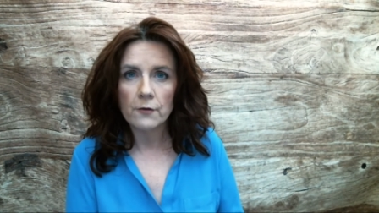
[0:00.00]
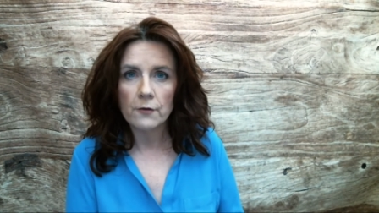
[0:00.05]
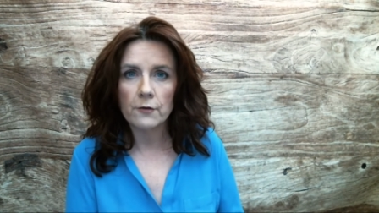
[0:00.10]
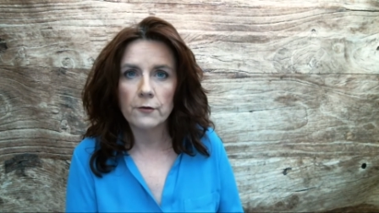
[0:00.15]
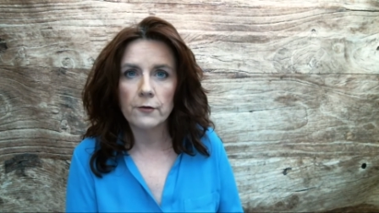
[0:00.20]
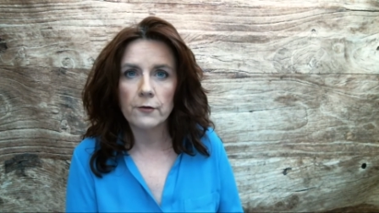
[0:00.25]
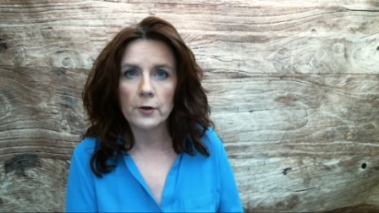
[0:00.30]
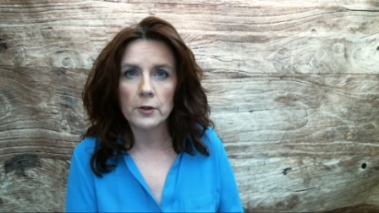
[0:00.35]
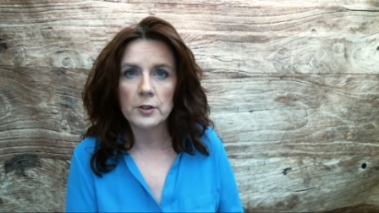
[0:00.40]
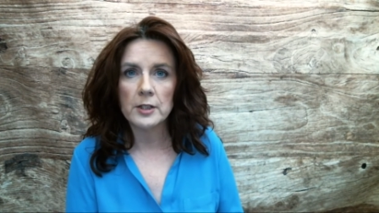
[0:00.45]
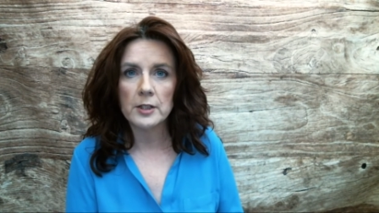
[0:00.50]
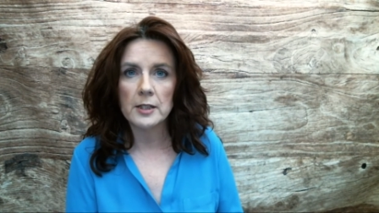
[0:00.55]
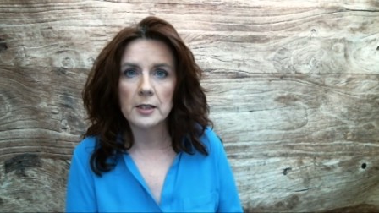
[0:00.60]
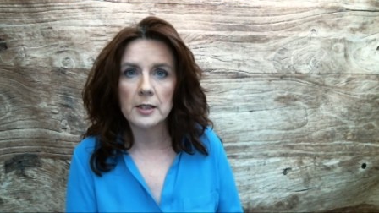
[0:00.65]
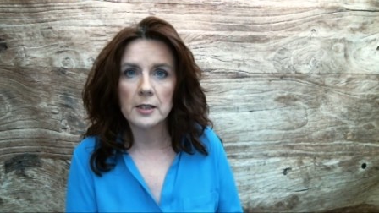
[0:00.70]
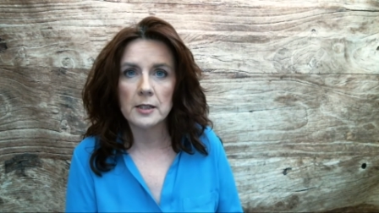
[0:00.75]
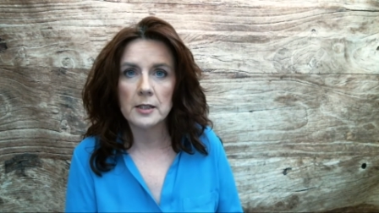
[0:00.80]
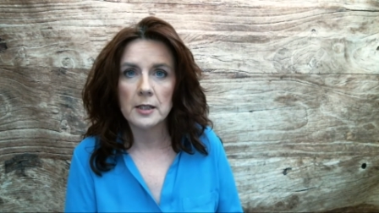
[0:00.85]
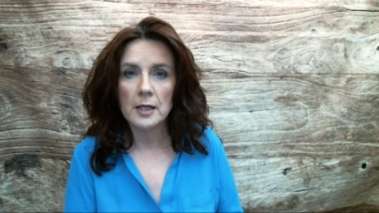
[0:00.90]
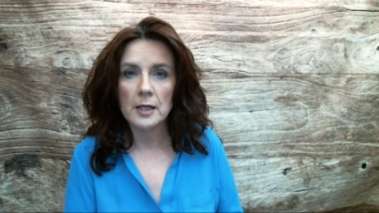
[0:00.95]

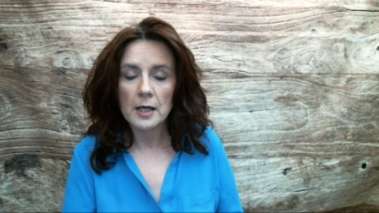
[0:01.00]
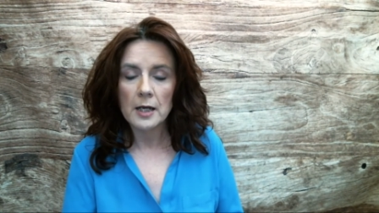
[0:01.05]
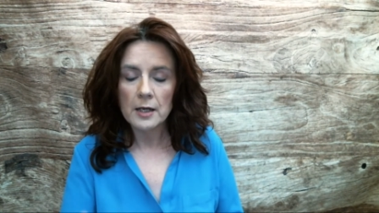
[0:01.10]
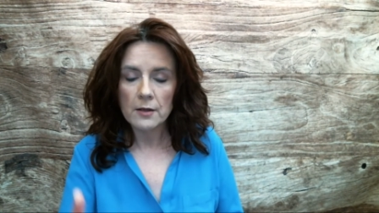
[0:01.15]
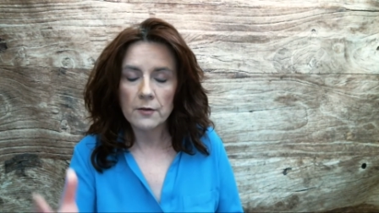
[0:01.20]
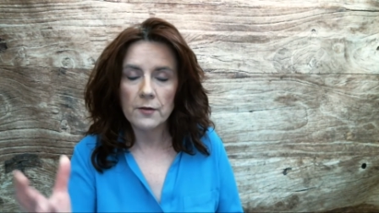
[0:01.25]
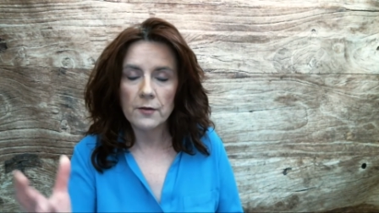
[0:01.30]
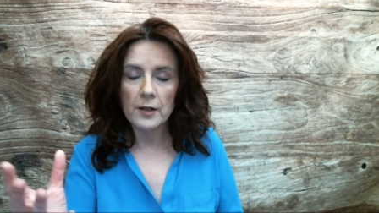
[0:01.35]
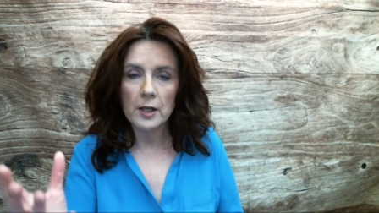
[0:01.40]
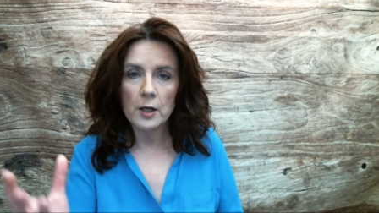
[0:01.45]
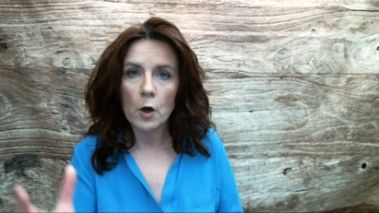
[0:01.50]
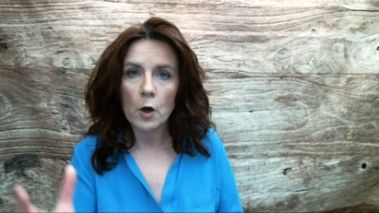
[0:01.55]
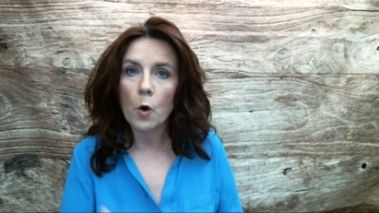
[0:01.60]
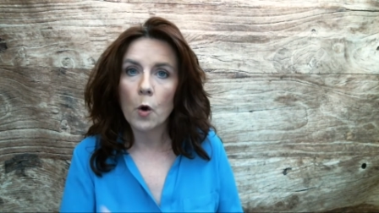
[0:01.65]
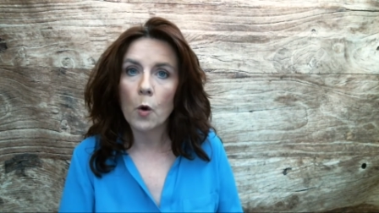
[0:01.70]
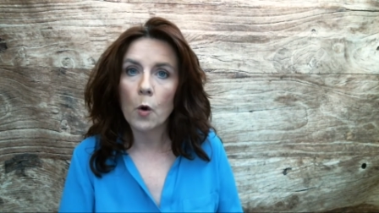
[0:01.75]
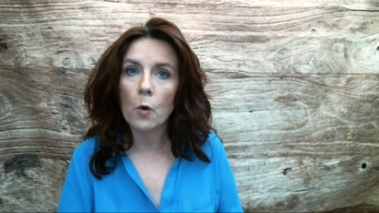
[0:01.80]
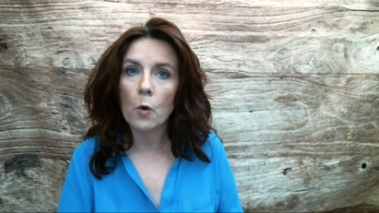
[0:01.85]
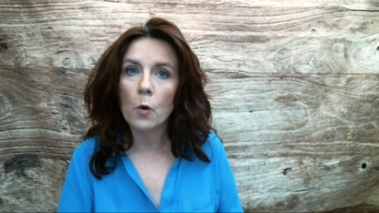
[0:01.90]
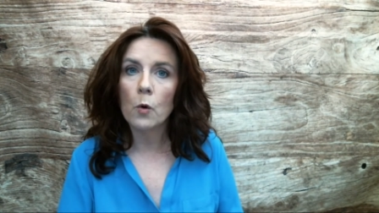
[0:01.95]
versus the
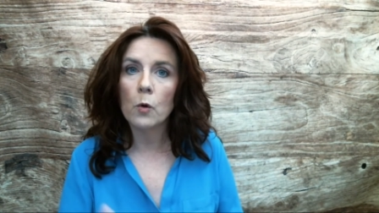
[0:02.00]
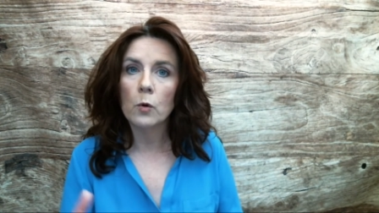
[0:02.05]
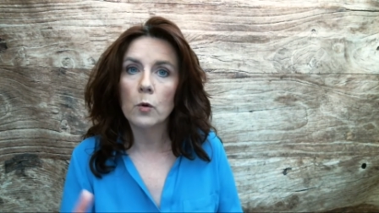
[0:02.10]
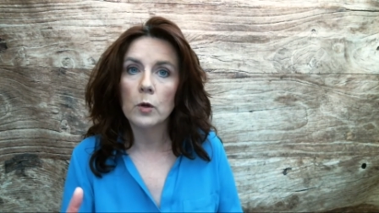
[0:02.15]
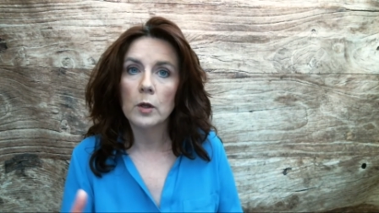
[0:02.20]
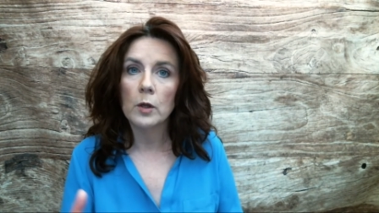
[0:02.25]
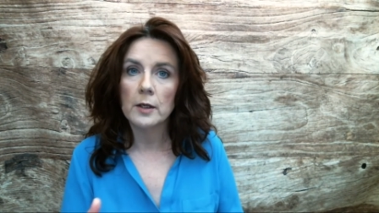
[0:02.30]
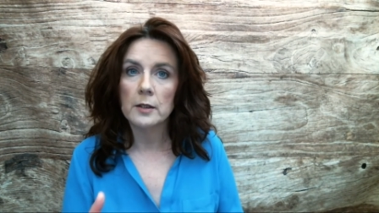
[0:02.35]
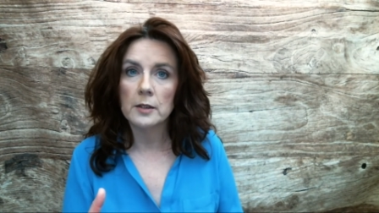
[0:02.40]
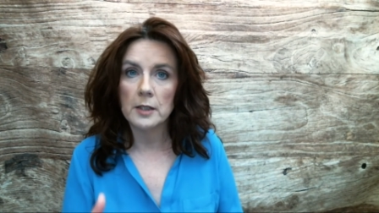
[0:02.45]
whole